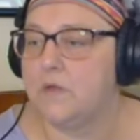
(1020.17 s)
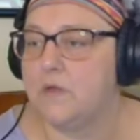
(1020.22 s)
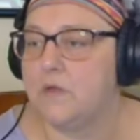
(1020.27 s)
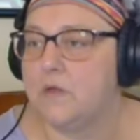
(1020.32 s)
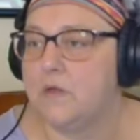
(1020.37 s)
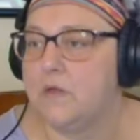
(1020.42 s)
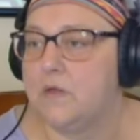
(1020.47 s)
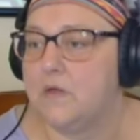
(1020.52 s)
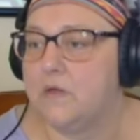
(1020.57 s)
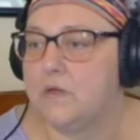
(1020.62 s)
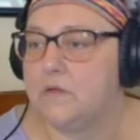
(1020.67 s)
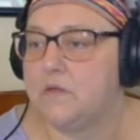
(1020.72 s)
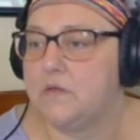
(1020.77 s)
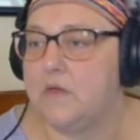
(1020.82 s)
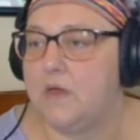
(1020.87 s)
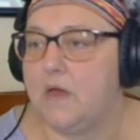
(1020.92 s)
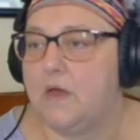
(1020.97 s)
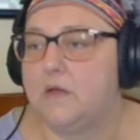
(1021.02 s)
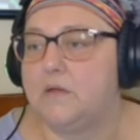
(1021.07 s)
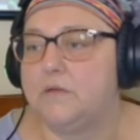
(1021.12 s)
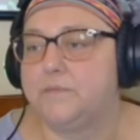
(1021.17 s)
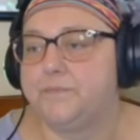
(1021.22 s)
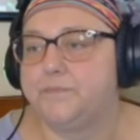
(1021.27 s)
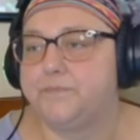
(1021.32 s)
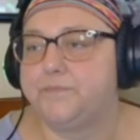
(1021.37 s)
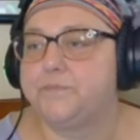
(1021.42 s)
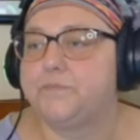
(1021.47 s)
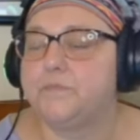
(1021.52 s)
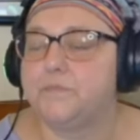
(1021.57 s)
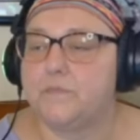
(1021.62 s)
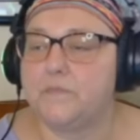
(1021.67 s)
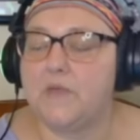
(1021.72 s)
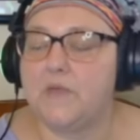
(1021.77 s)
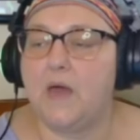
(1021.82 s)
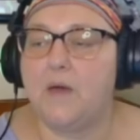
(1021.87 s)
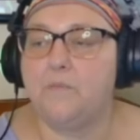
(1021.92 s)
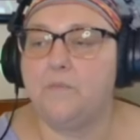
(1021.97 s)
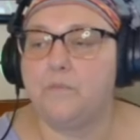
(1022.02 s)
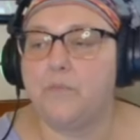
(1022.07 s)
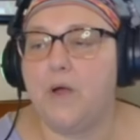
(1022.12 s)

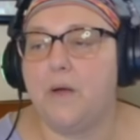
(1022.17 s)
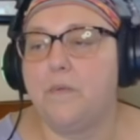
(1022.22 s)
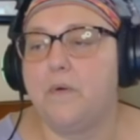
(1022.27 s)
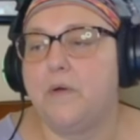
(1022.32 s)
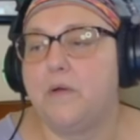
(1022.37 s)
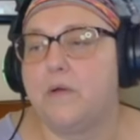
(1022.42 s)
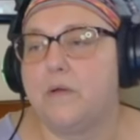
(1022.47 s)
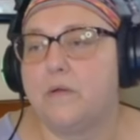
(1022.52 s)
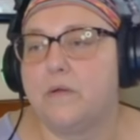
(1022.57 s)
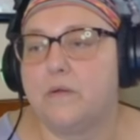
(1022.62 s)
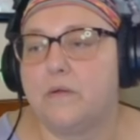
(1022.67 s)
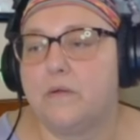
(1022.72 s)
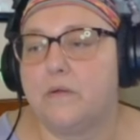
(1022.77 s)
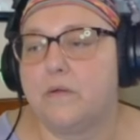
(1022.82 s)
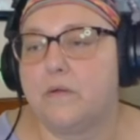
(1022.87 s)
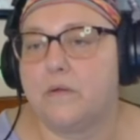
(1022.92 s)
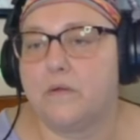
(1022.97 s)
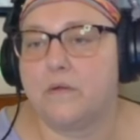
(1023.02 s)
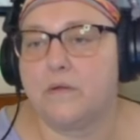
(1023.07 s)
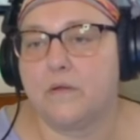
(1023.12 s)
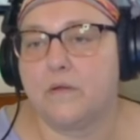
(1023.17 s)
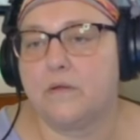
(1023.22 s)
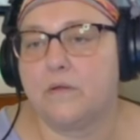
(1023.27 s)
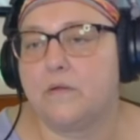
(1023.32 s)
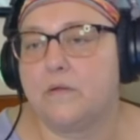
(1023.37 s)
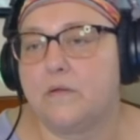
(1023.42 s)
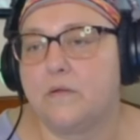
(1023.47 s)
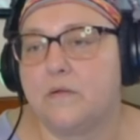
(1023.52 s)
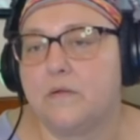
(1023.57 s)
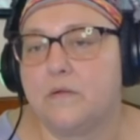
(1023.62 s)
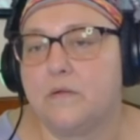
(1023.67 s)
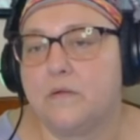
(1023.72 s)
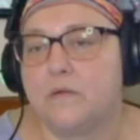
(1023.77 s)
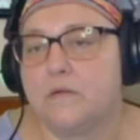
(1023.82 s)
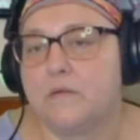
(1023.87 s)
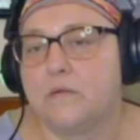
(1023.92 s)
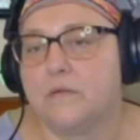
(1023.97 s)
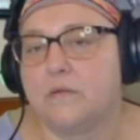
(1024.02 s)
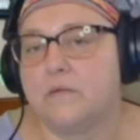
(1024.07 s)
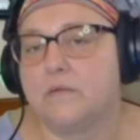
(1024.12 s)

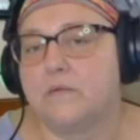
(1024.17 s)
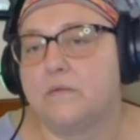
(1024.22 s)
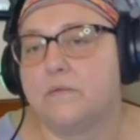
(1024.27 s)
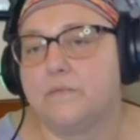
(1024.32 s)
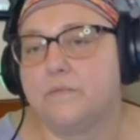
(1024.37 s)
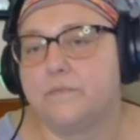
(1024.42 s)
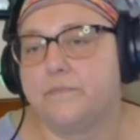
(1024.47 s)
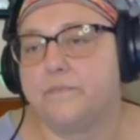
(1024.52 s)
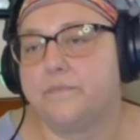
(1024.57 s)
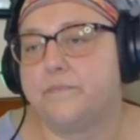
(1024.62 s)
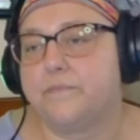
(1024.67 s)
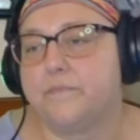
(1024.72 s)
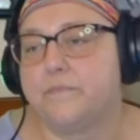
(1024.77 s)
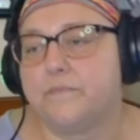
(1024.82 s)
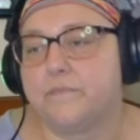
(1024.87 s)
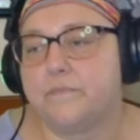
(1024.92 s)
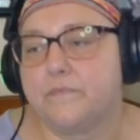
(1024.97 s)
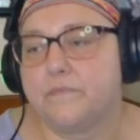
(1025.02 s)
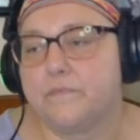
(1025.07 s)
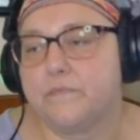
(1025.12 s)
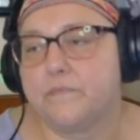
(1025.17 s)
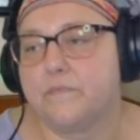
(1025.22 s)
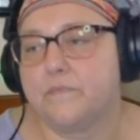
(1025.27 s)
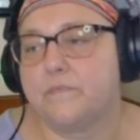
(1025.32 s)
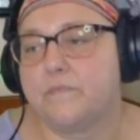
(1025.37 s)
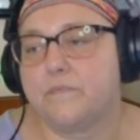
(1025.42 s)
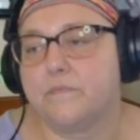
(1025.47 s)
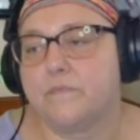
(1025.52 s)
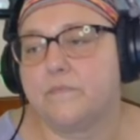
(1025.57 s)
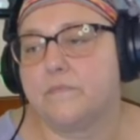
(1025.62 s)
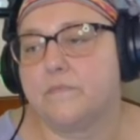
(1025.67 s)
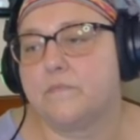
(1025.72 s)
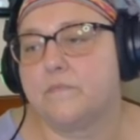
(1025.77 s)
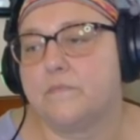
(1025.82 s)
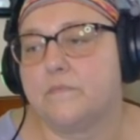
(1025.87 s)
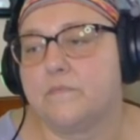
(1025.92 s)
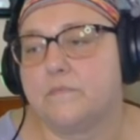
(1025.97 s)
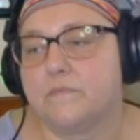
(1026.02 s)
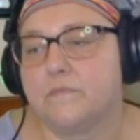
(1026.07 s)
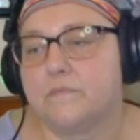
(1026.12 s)

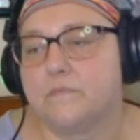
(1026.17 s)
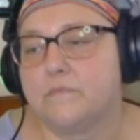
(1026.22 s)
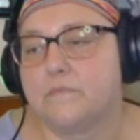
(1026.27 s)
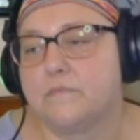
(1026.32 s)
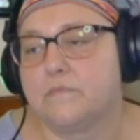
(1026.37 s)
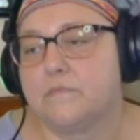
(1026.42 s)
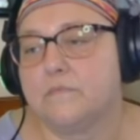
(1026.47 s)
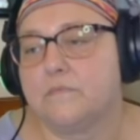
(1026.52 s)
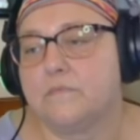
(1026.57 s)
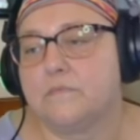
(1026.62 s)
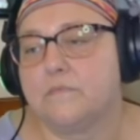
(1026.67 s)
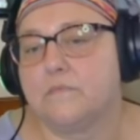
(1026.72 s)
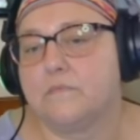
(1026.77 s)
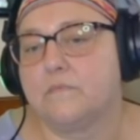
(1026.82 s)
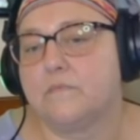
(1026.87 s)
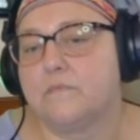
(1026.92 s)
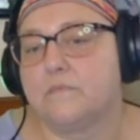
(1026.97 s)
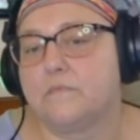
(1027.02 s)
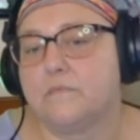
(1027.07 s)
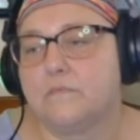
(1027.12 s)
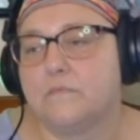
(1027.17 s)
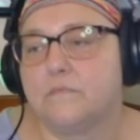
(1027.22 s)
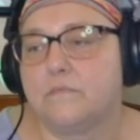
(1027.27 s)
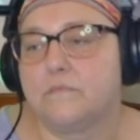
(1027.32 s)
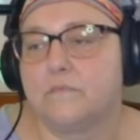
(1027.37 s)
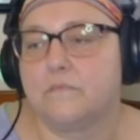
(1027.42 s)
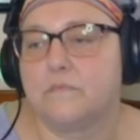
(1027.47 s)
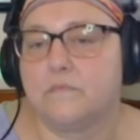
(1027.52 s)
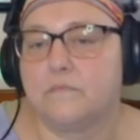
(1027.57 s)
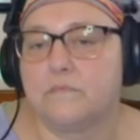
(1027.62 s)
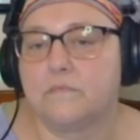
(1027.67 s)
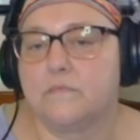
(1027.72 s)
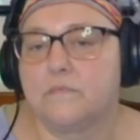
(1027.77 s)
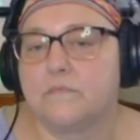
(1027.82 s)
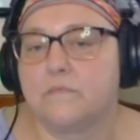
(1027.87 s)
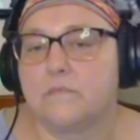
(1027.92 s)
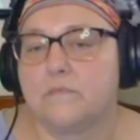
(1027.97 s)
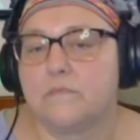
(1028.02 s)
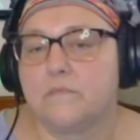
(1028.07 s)
(not speaking)